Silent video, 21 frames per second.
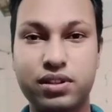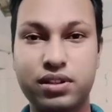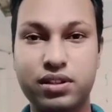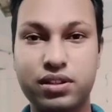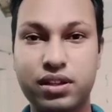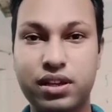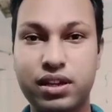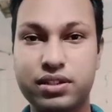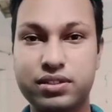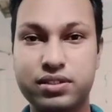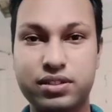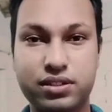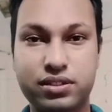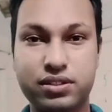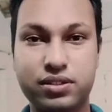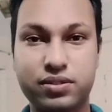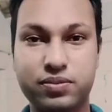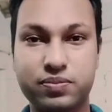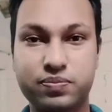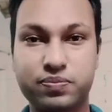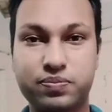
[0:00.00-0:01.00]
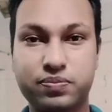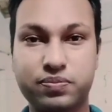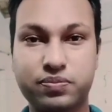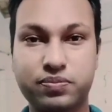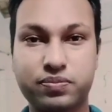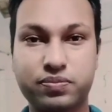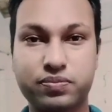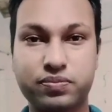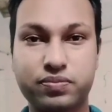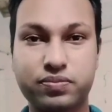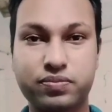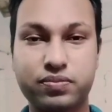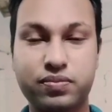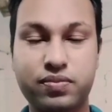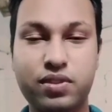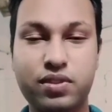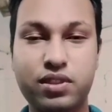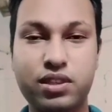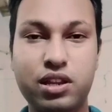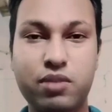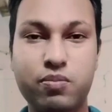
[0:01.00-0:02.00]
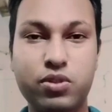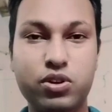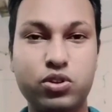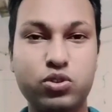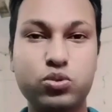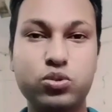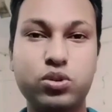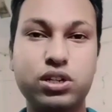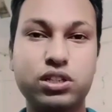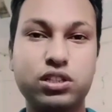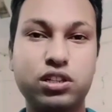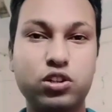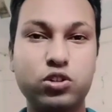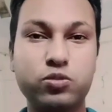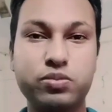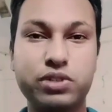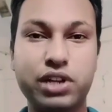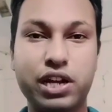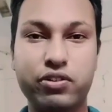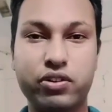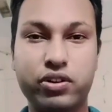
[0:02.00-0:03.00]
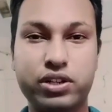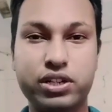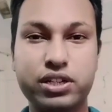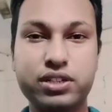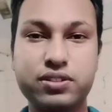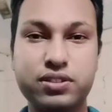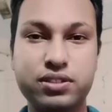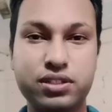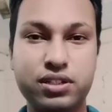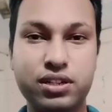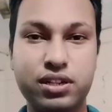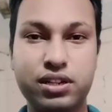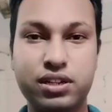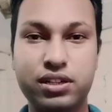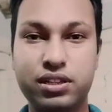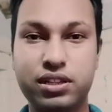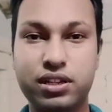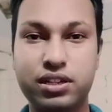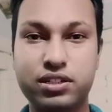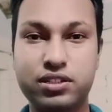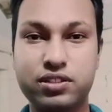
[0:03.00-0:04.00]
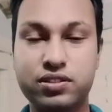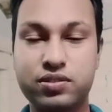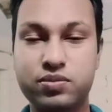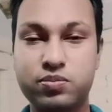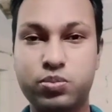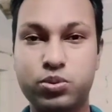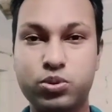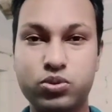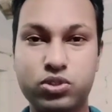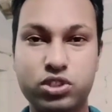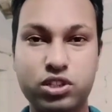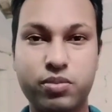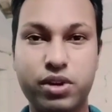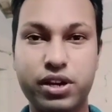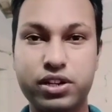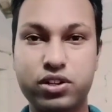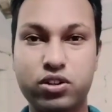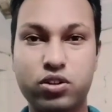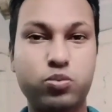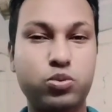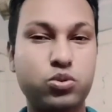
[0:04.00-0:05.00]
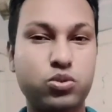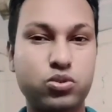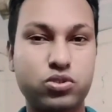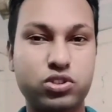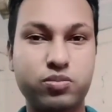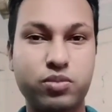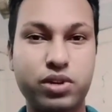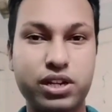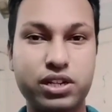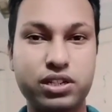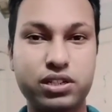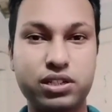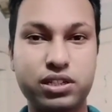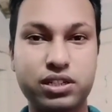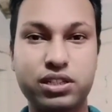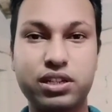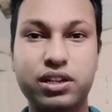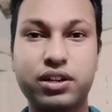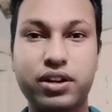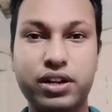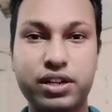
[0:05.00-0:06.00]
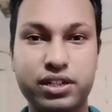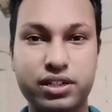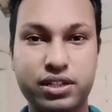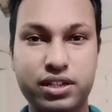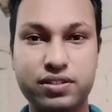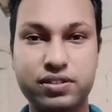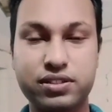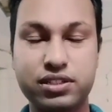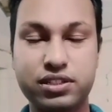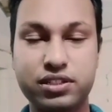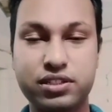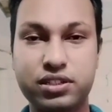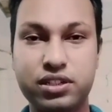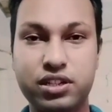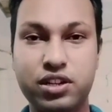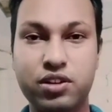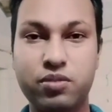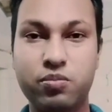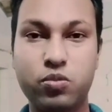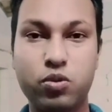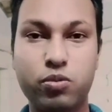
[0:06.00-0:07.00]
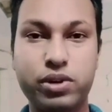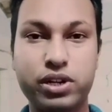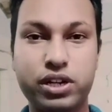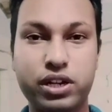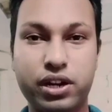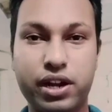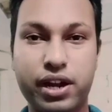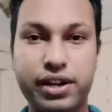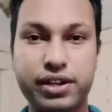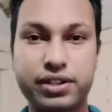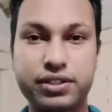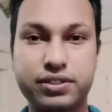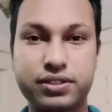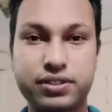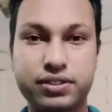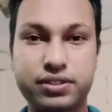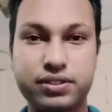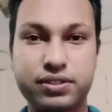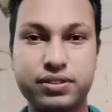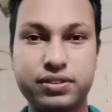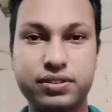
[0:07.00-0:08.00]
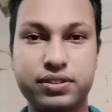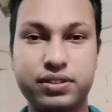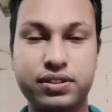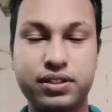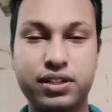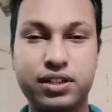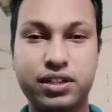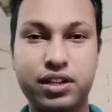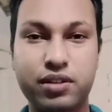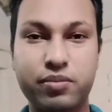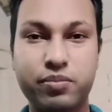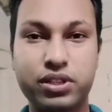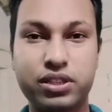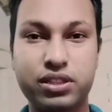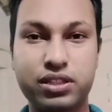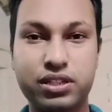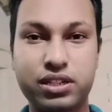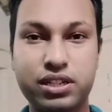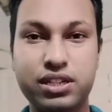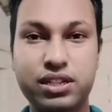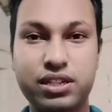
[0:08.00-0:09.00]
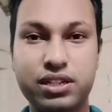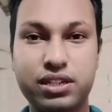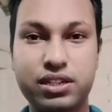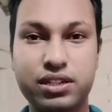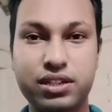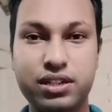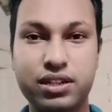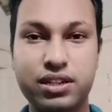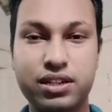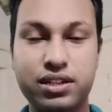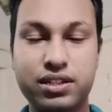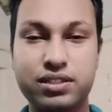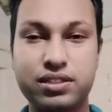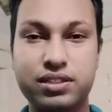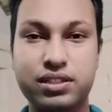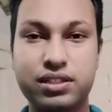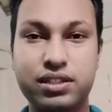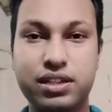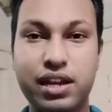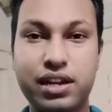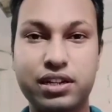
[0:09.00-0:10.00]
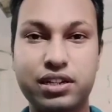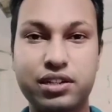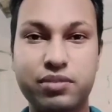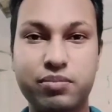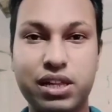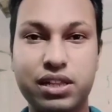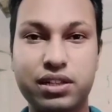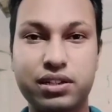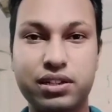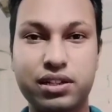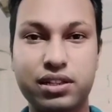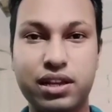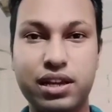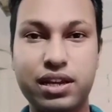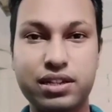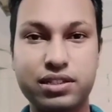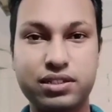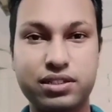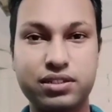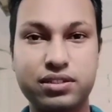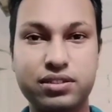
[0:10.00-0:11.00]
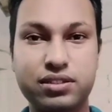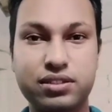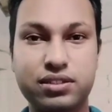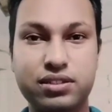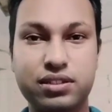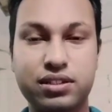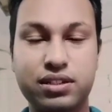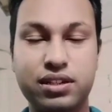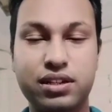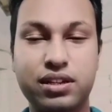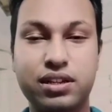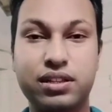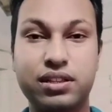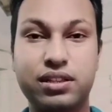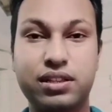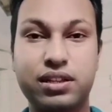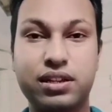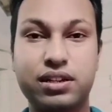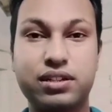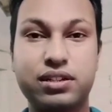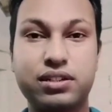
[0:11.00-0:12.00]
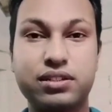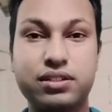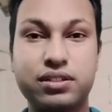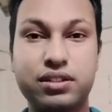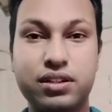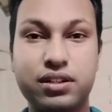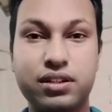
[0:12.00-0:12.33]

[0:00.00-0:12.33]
etc. Number two are the loop diuretics, that is furosemide or furosemide, ethacrynic acid, bumetanide. Number three is the antimalarial agents that are